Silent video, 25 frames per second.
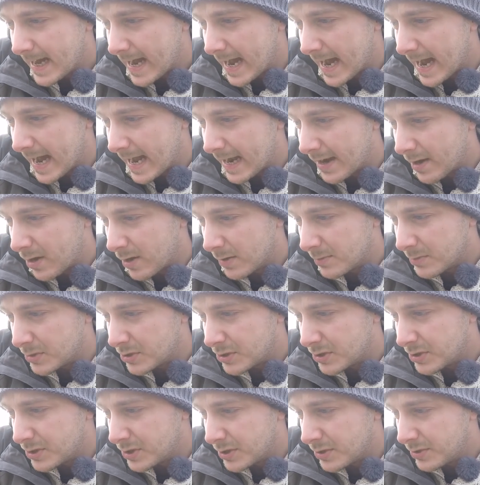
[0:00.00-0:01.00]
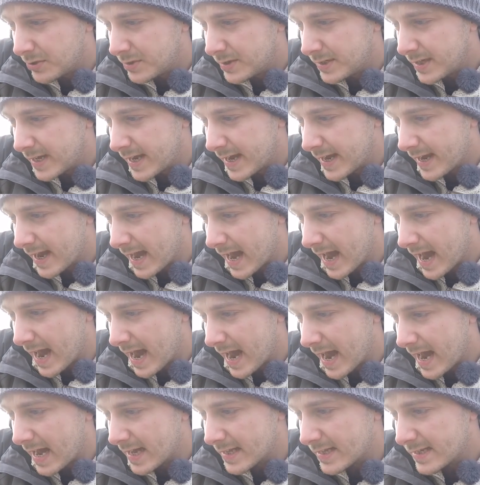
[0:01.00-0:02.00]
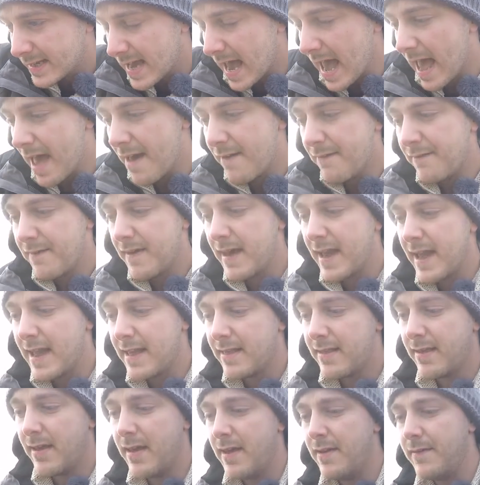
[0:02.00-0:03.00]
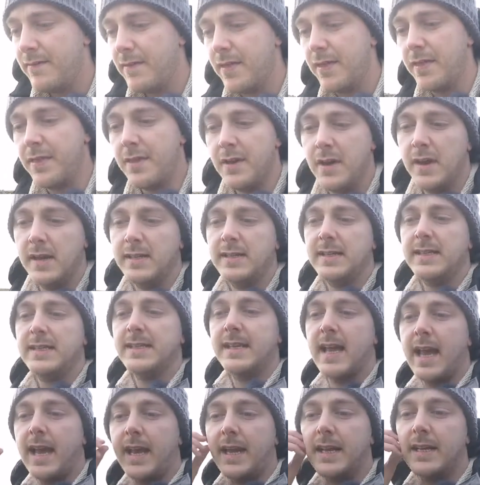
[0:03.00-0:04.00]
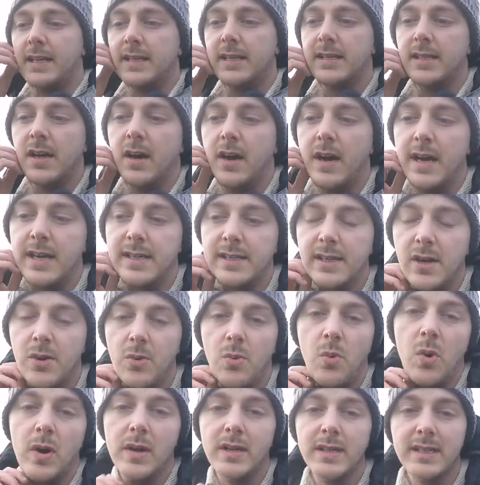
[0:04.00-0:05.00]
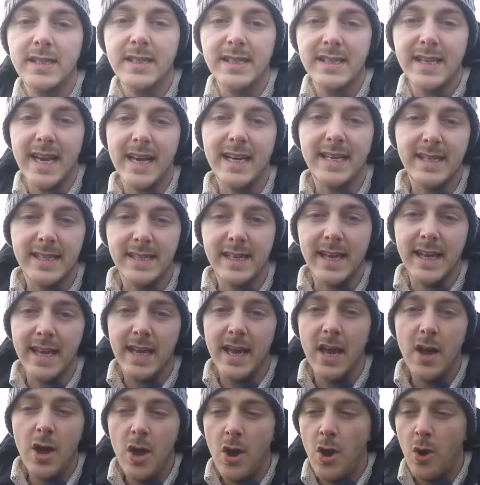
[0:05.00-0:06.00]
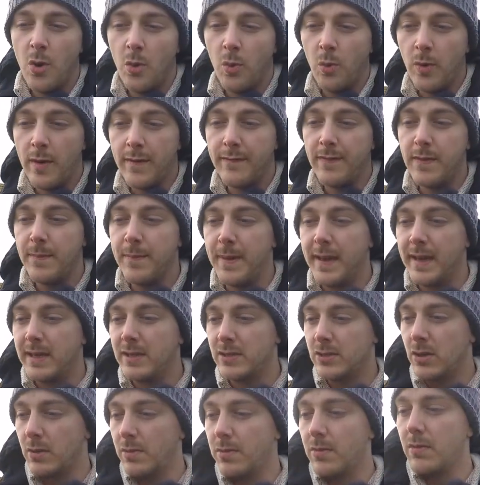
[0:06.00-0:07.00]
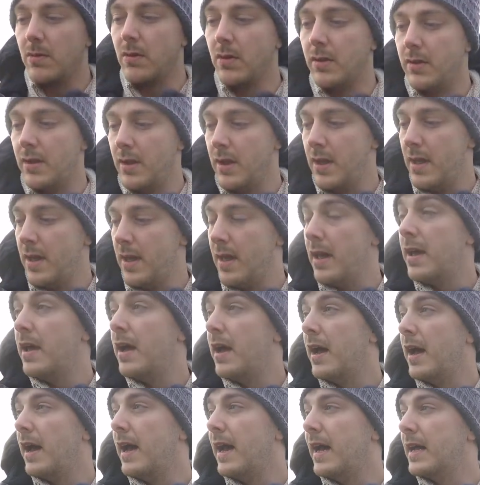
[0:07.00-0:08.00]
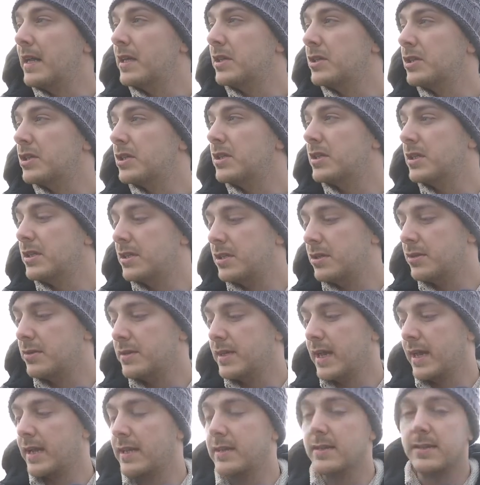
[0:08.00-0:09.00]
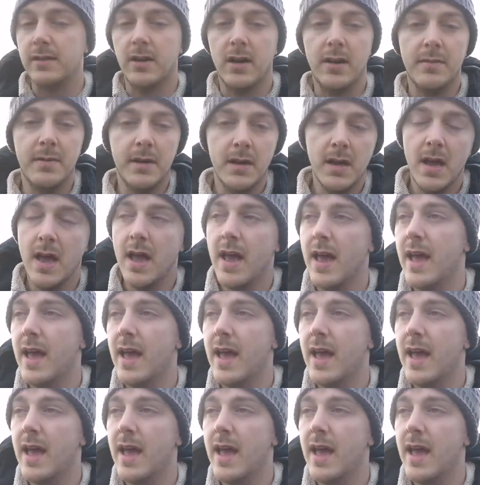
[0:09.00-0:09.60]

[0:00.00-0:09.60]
and I'm shooting at f8 for 30 seconds ISO 160 with the big stopper on and just a two second timer